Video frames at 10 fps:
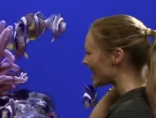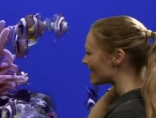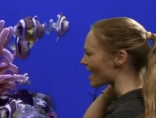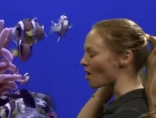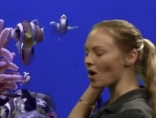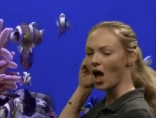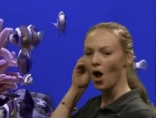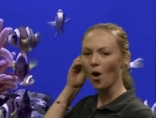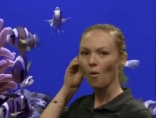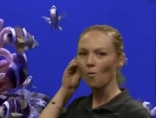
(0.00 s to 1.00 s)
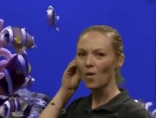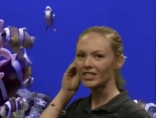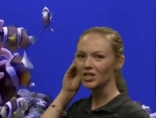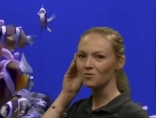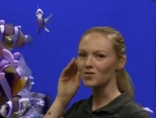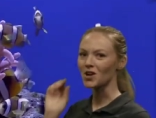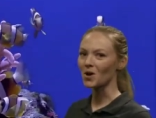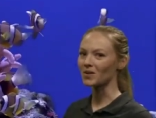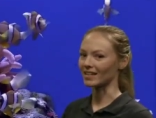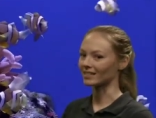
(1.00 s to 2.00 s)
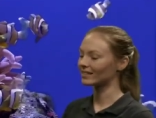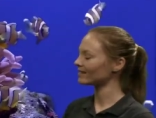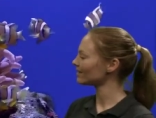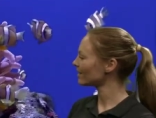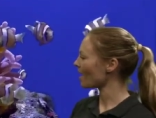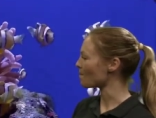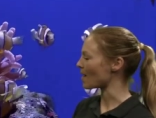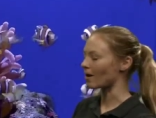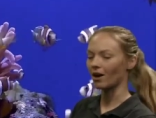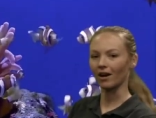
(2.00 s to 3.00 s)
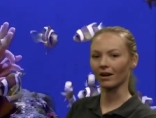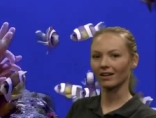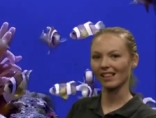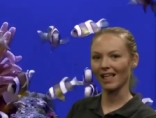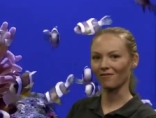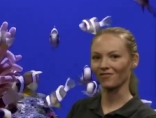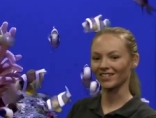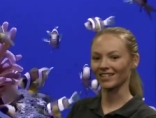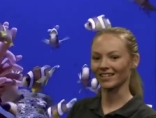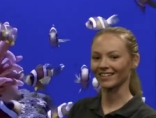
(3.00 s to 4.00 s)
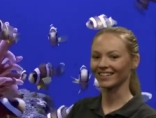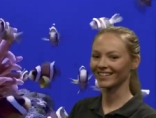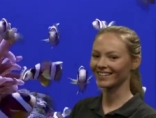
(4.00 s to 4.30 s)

Now, what do you notice about our clownfish here?